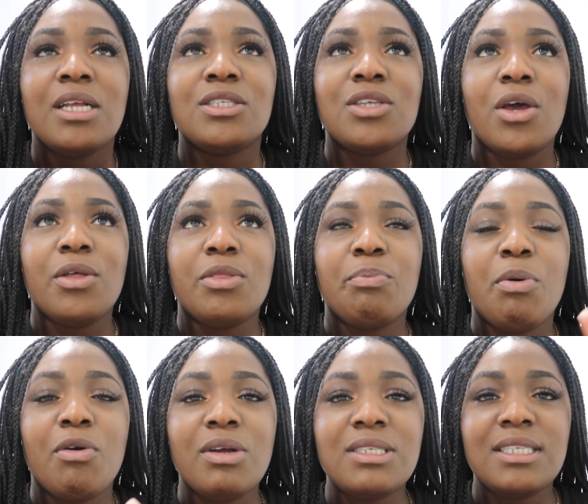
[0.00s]
So
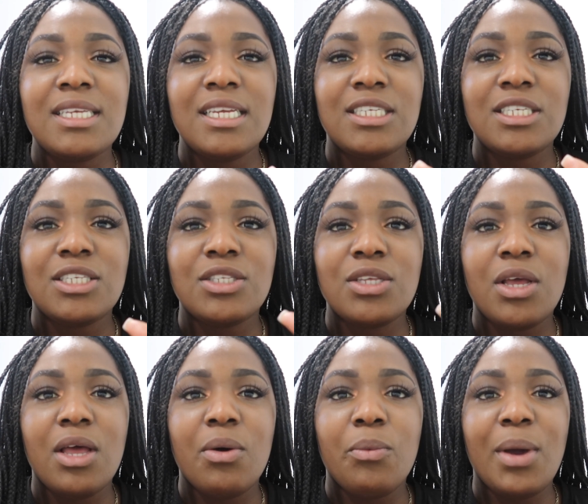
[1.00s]
porosity is just
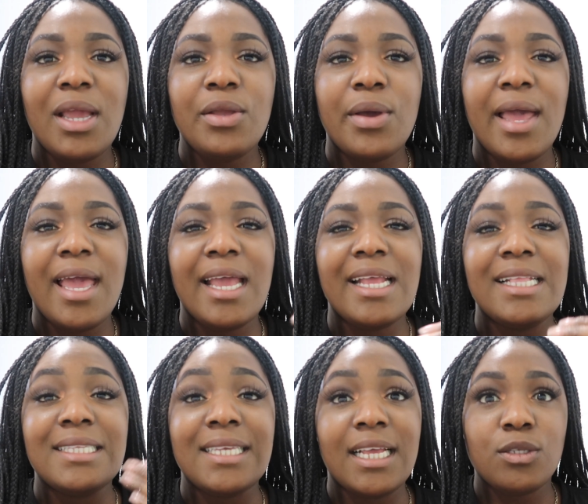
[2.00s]
the way your hair
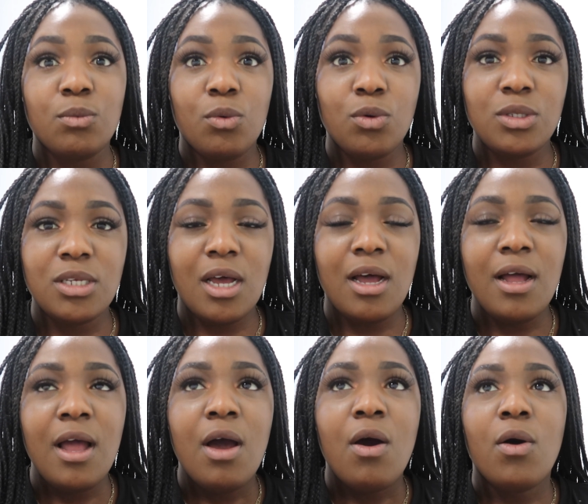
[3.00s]
intakes water
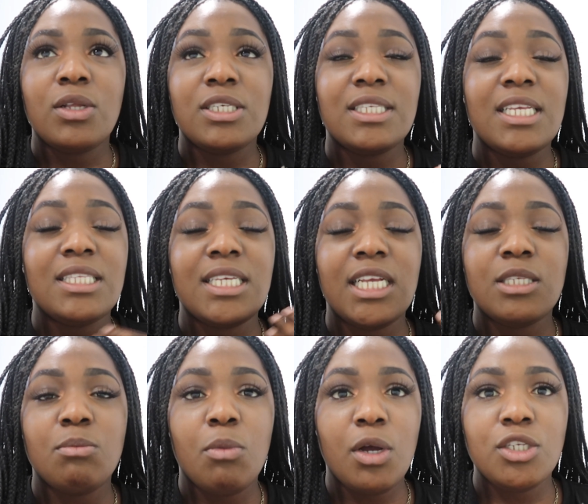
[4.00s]
or just
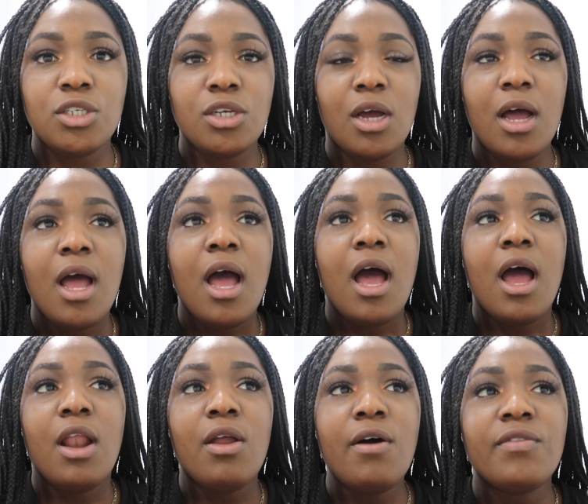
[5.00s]
intakes moisture.
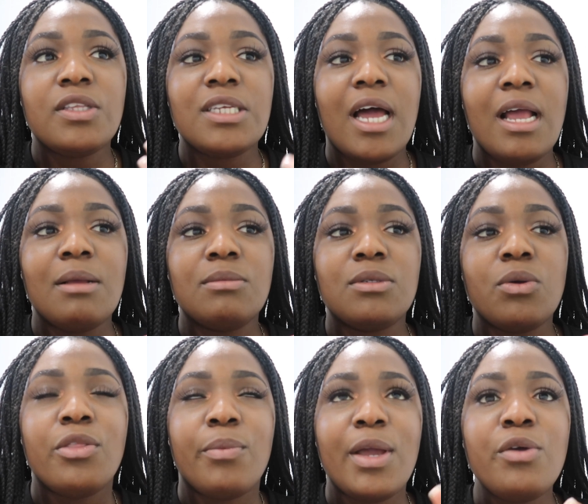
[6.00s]
A lot of the times
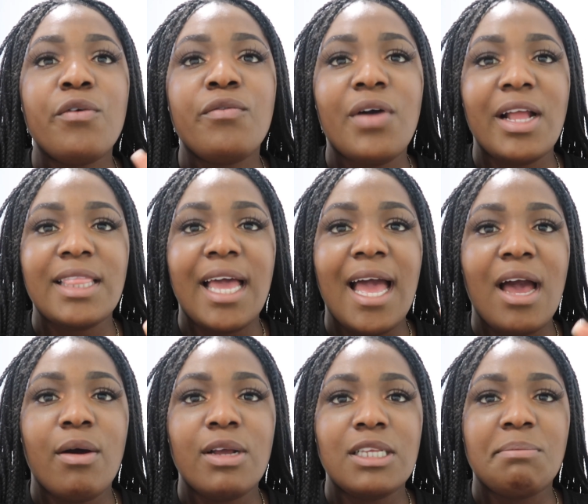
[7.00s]
the way you'll find that
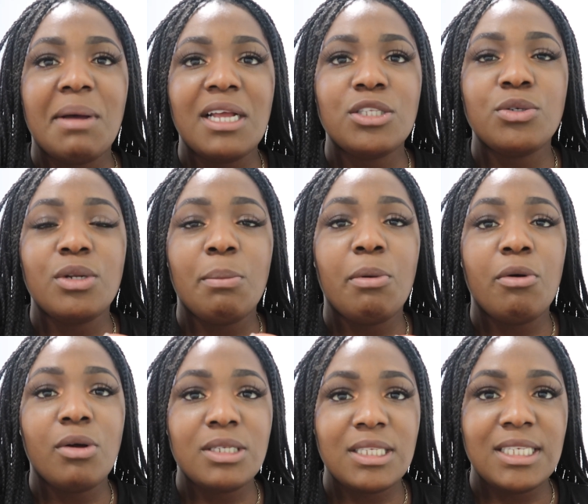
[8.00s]
out is by doing a
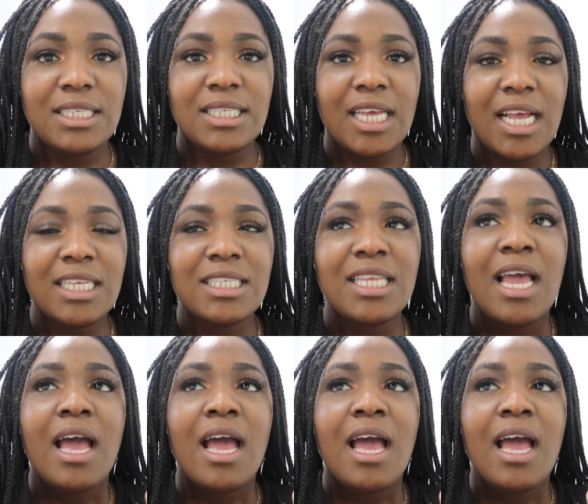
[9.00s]
porosity test.